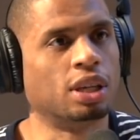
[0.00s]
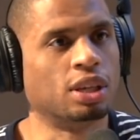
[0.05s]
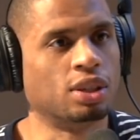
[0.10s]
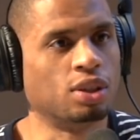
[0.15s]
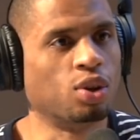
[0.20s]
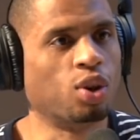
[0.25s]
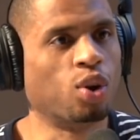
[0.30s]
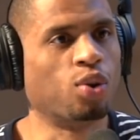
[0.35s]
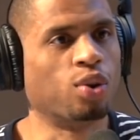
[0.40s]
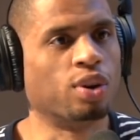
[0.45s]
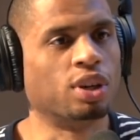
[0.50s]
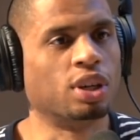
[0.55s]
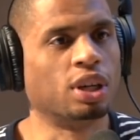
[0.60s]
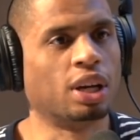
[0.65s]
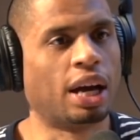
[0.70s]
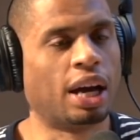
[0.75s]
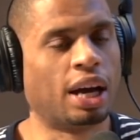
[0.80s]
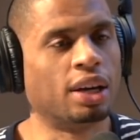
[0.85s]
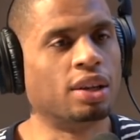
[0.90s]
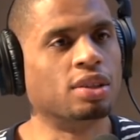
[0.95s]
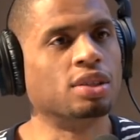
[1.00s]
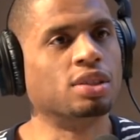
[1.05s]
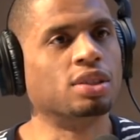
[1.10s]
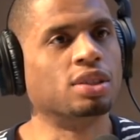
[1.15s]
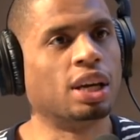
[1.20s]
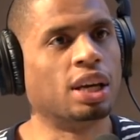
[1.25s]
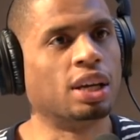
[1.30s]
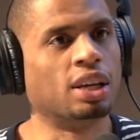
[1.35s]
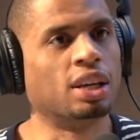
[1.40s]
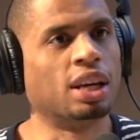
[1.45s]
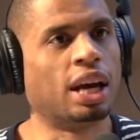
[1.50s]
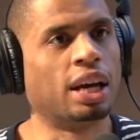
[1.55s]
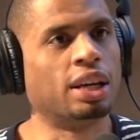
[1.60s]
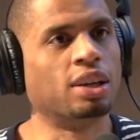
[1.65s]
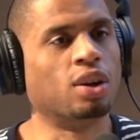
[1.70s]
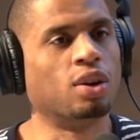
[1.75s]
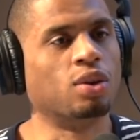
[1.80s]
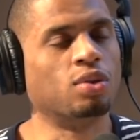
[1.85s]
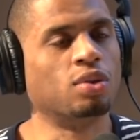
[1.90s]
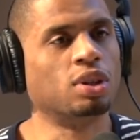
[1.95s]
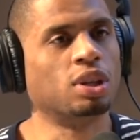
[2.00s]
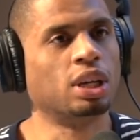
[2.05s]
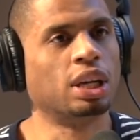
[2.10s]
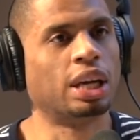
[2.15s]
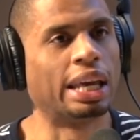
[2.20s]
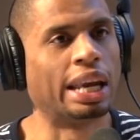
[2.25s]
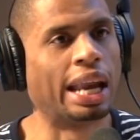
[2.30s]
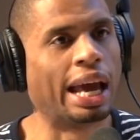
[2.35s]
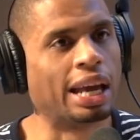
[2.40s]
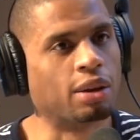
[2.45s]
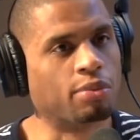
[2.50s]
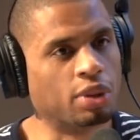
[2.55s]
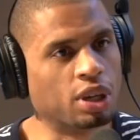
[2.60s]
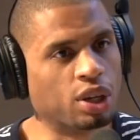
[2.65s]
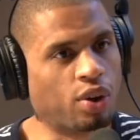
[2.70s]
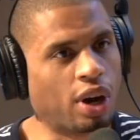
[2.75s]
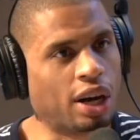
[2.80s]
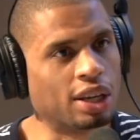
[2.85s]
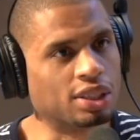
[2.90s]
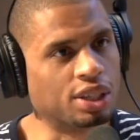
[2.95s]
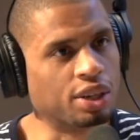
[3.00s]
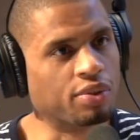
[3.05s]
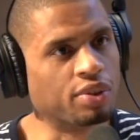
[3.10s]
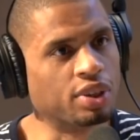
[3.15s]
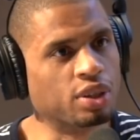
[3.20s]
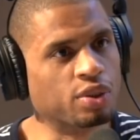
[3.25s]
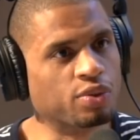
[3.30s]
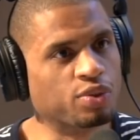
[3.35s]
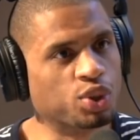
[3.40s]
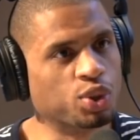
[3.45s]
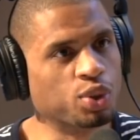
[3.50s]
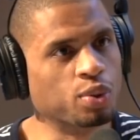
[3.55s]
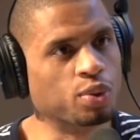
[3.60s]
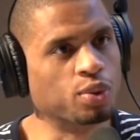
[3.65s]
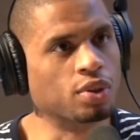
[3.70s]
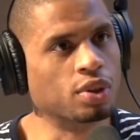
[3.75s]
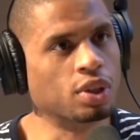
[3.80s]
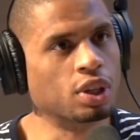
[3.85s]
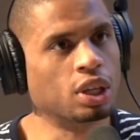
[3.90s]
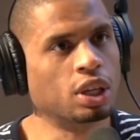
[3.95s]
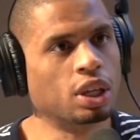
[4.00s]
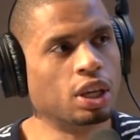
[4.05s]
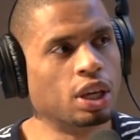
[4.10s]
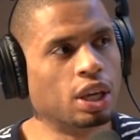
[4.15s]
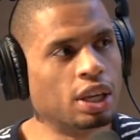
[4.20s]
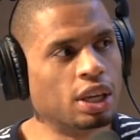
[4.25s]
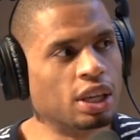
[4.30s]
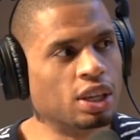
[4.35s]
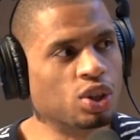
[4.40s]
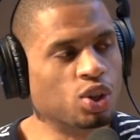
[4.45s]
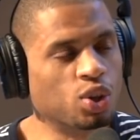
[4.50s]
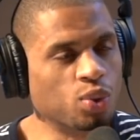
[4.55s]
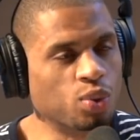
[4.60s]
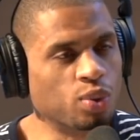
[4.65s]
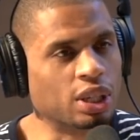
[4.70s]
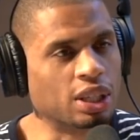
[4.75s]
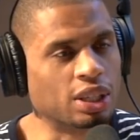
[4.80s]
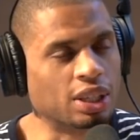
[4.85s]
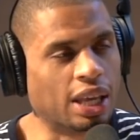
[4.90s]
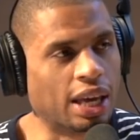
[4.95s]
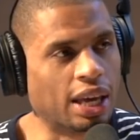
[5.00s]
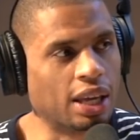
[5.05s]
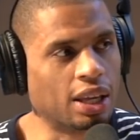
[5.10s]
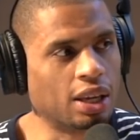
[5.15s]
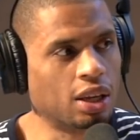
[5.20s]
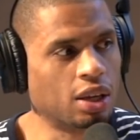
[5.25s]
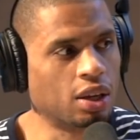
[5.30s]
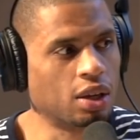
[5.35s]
and mm-hmm. Lord, I understand and I know, and I am the criterion of truth. And in doing that,